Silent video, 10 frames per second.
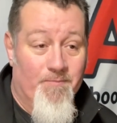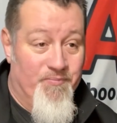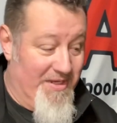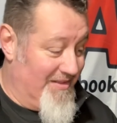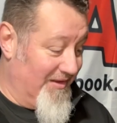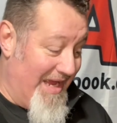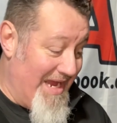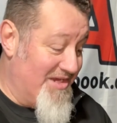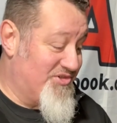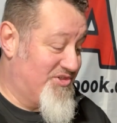It
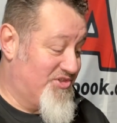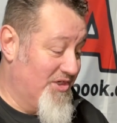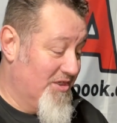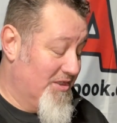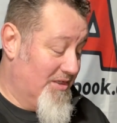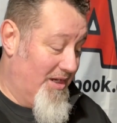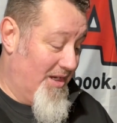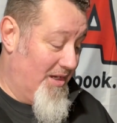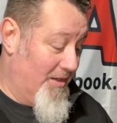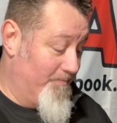lasts.
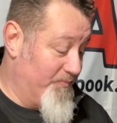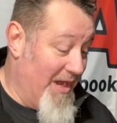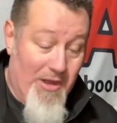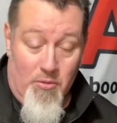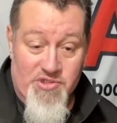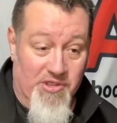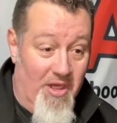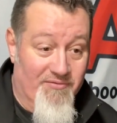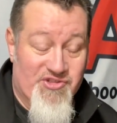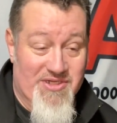I always
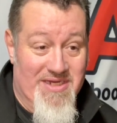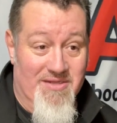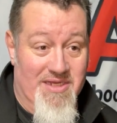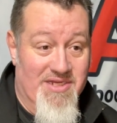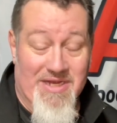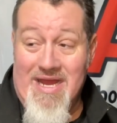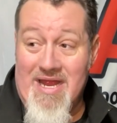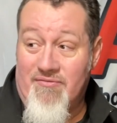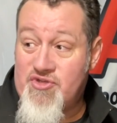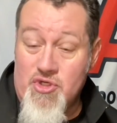love seeing these. I
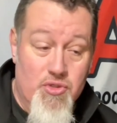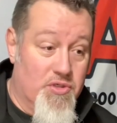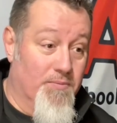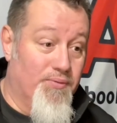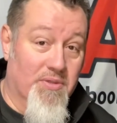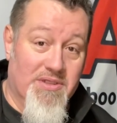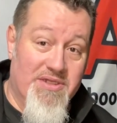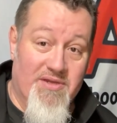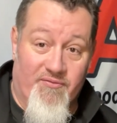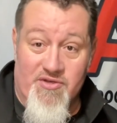have two completely
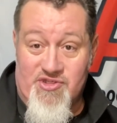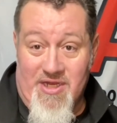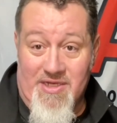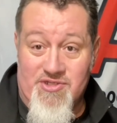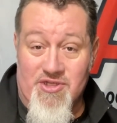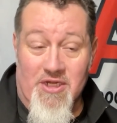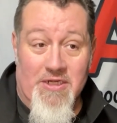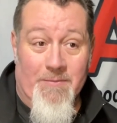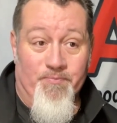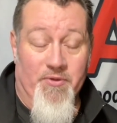different sets
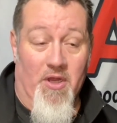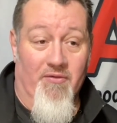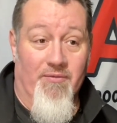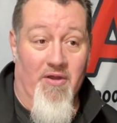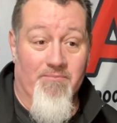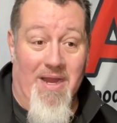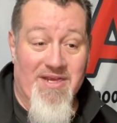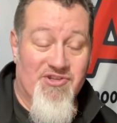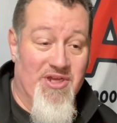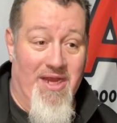of mic
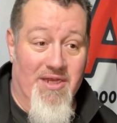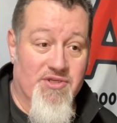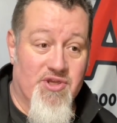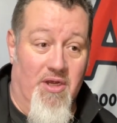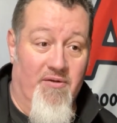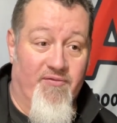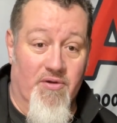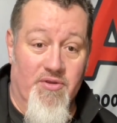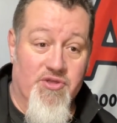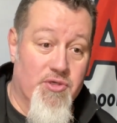stands for
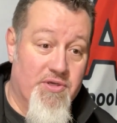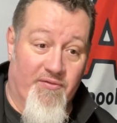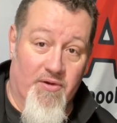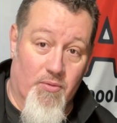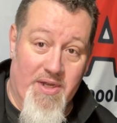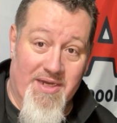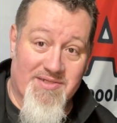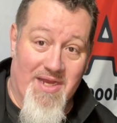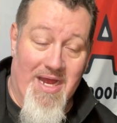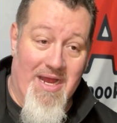the two different rigs
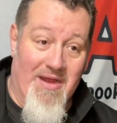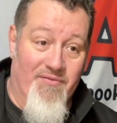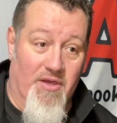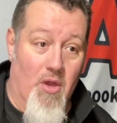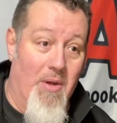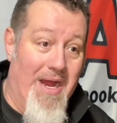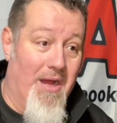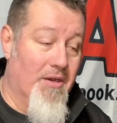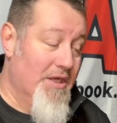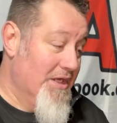that I have that go
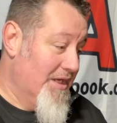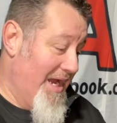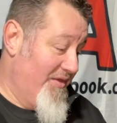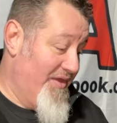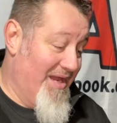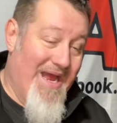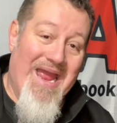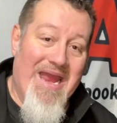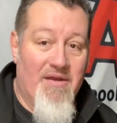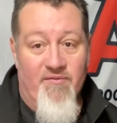out, and then a
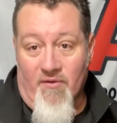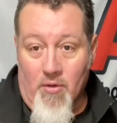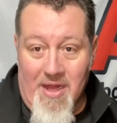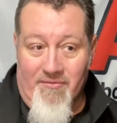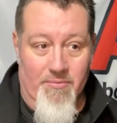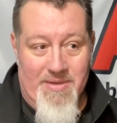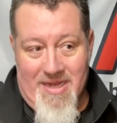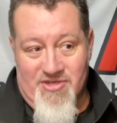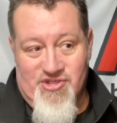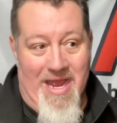handful of them kind
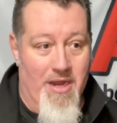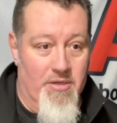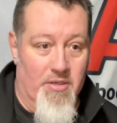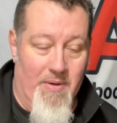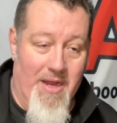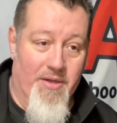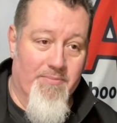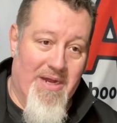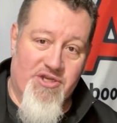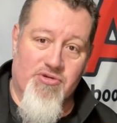of scattered around in
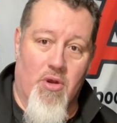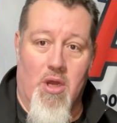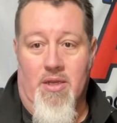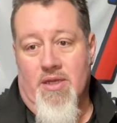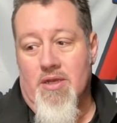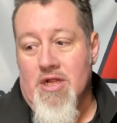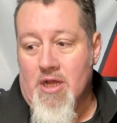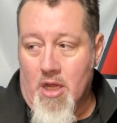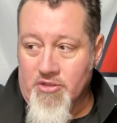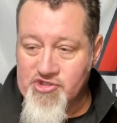my truck and
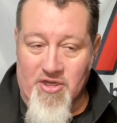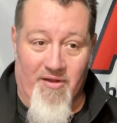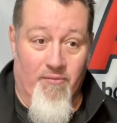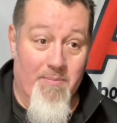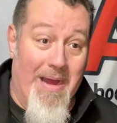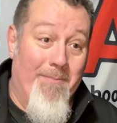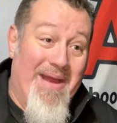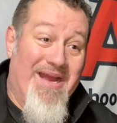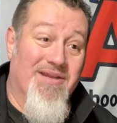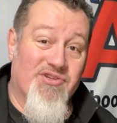other stuff. When my
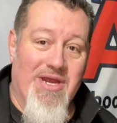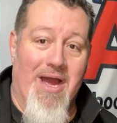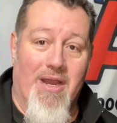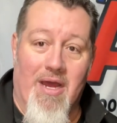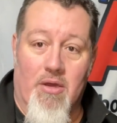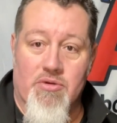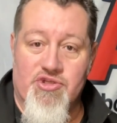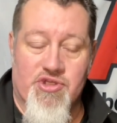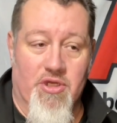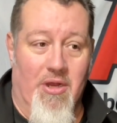band is out, I
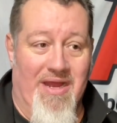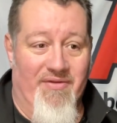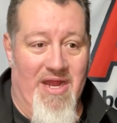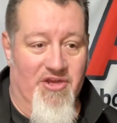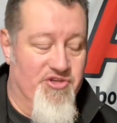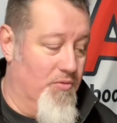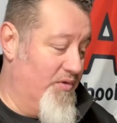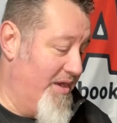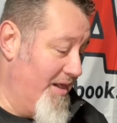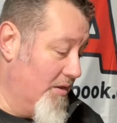always, have an extra one
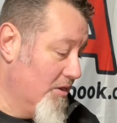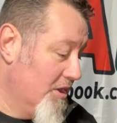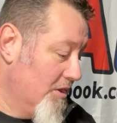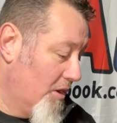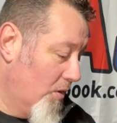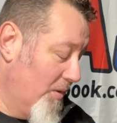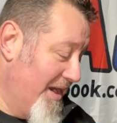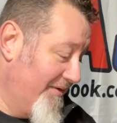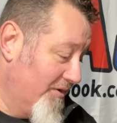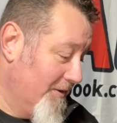there or
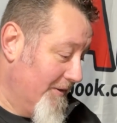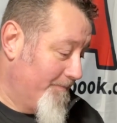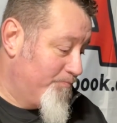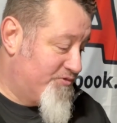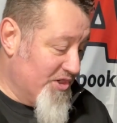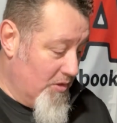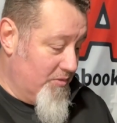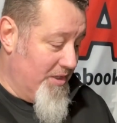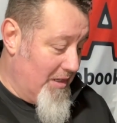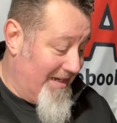whatever. So,
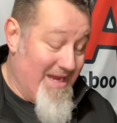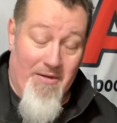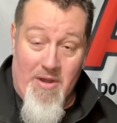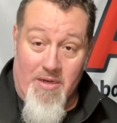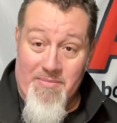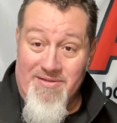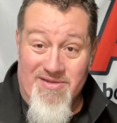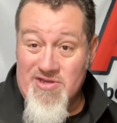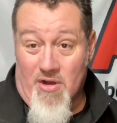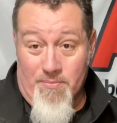I can't recommend the
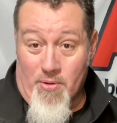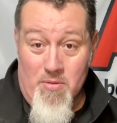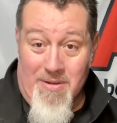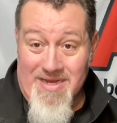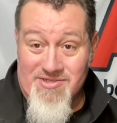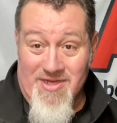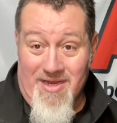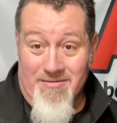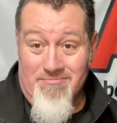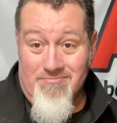DR Pro mic
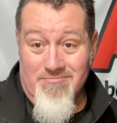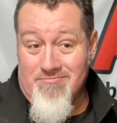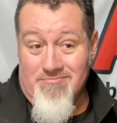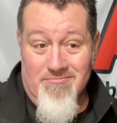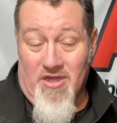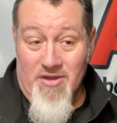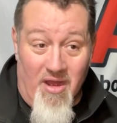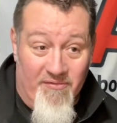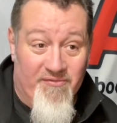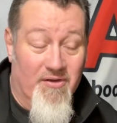stand
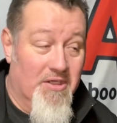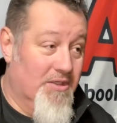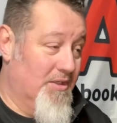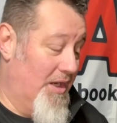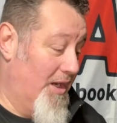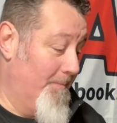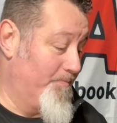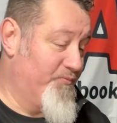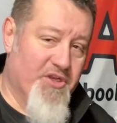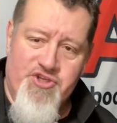enough.
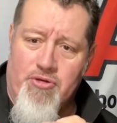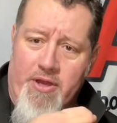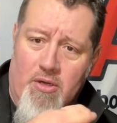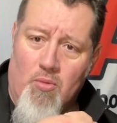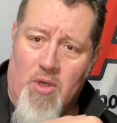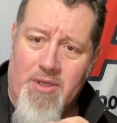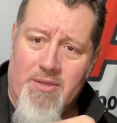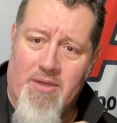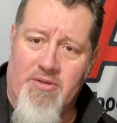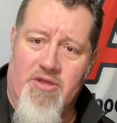The trigger one,
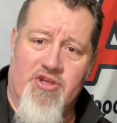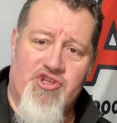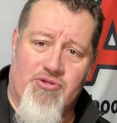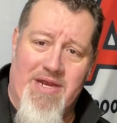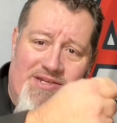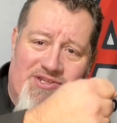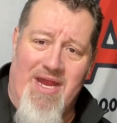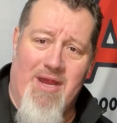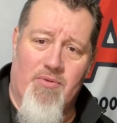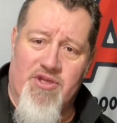the straight
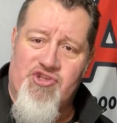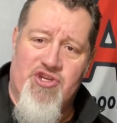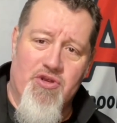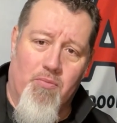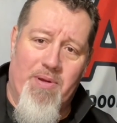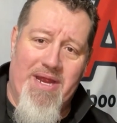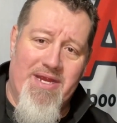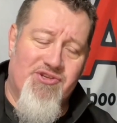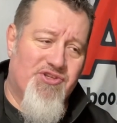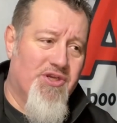stand with a steel
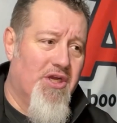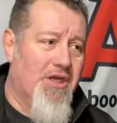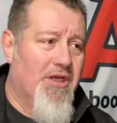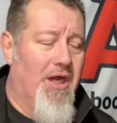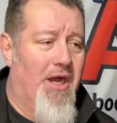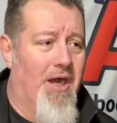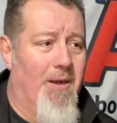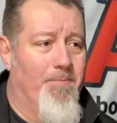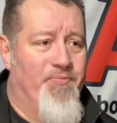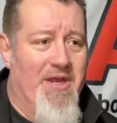base
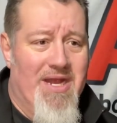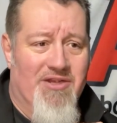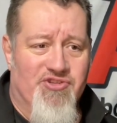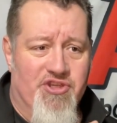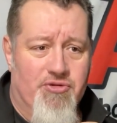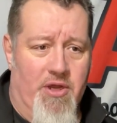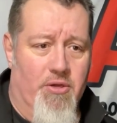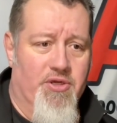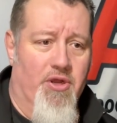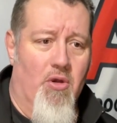that has the trigger
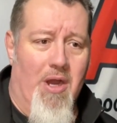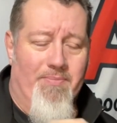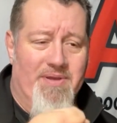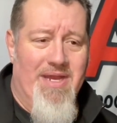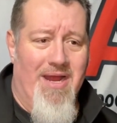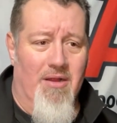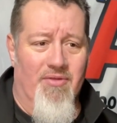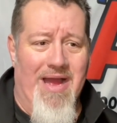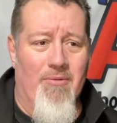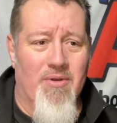to go up and down,
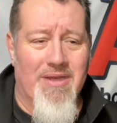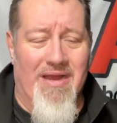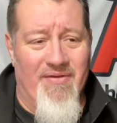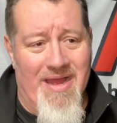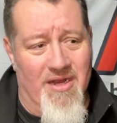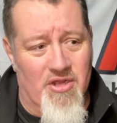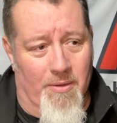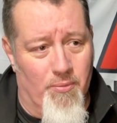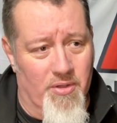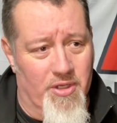that one, I've had a
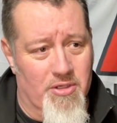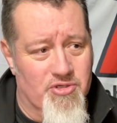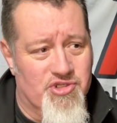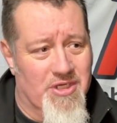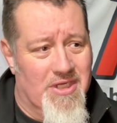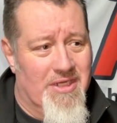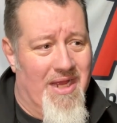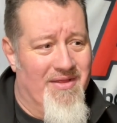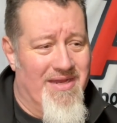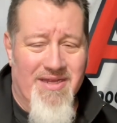couple of those,
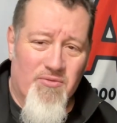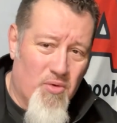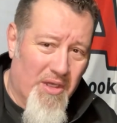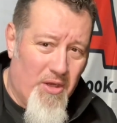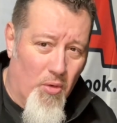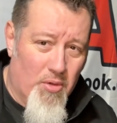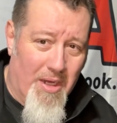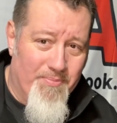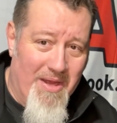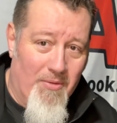and they didn't really hold
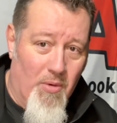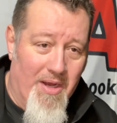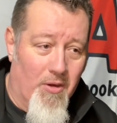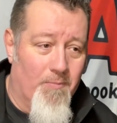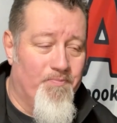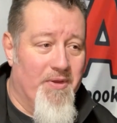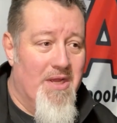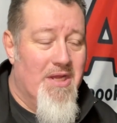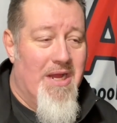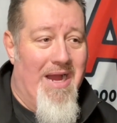up that well.
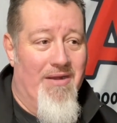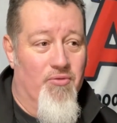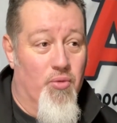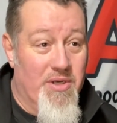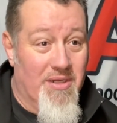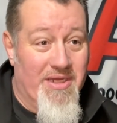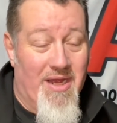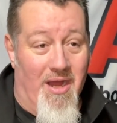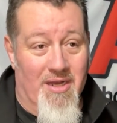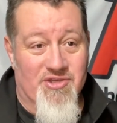I really
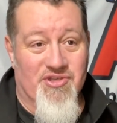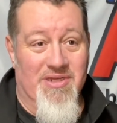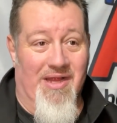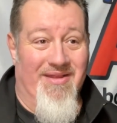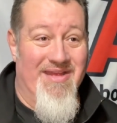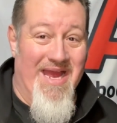honestly like the